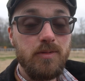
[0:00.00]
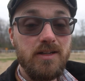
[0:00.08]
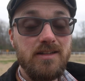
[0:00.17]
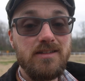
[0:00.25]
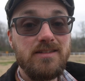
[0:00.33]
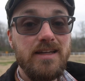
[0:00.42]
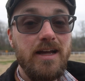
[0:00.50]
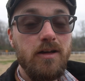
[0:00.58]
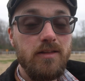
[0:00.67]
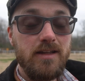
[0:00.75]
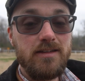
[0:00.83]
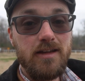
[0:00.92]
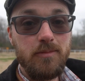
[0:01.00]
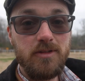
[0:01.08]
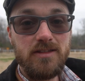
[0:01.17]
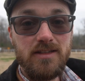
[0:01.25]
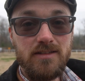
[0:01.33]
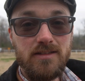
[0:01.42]
but it is now that time of
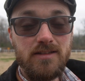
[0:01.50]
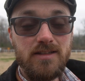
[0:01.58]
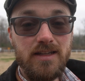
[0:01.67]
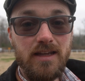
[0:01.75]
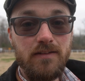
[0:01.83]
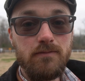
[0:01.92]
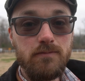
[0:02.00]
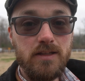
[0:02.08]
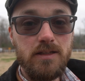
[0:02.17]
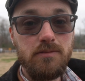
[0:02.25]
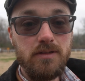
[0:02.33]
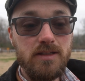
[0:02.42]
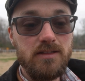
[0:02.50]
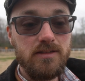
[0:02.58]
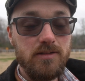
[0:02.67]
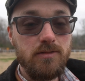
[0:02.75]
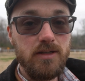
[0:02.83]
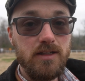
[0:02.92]
the season to get really
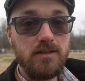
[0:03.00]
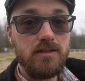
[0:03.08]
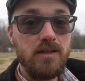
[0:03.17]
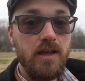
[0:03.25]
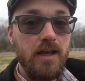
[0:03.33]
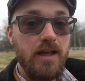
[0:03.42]
serious.